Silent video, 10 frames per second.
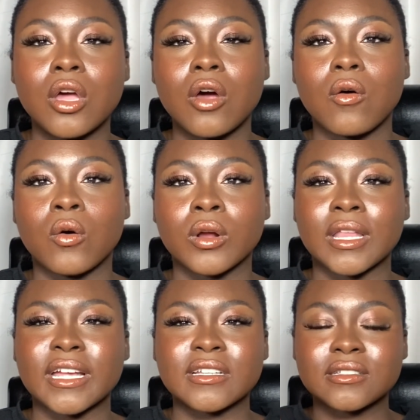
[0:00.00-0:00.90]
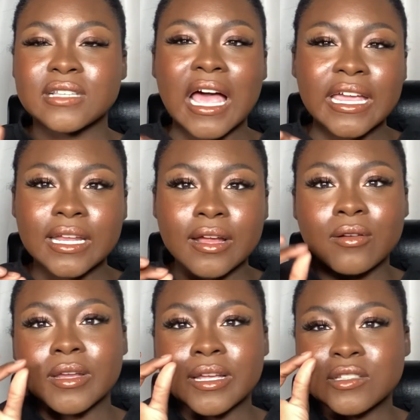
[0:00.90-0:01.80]
or like tight
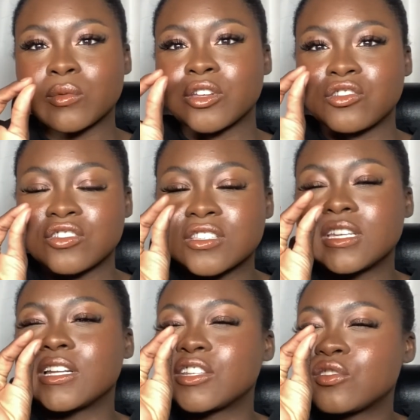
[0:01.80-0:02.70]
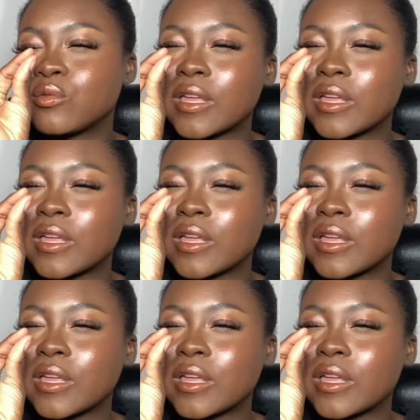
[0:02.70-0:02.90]
areas where you just need to do